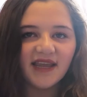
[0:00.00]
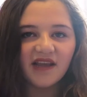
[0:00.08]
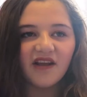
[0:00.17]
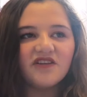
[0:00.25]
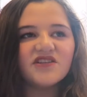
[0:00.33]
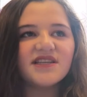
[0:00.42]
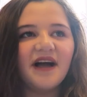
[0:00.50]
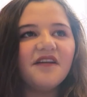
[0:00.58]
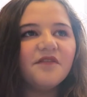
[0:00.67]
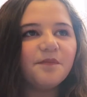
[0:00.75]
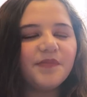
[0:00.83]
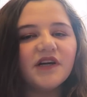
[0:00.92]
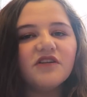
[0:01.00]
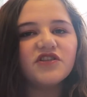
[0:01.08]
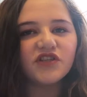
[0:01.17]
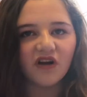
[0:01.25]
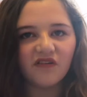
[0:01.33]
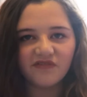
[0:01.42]
You know, just kind of build
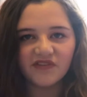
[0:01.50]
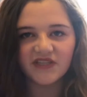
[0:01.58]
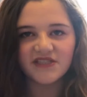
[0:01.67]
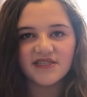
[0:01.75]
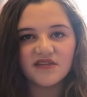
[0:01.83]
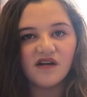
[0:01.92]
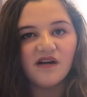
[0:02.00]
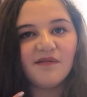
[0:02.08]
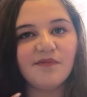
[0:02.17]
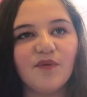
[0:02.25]
your confidence up.